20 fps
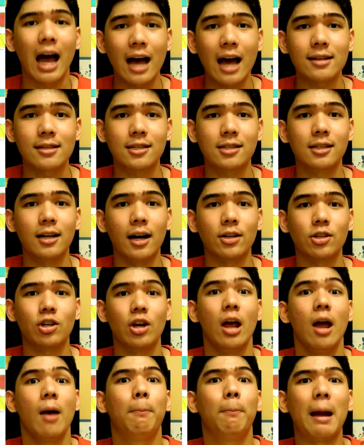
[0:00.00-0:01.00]
As
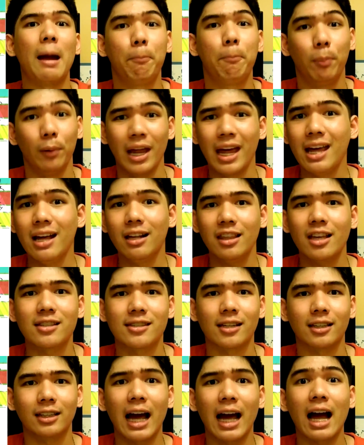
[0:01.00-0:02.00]
such, by playing
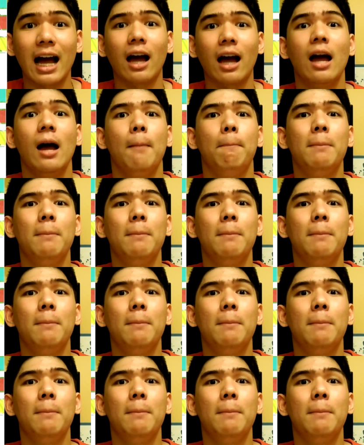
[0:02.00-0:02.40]
this attack,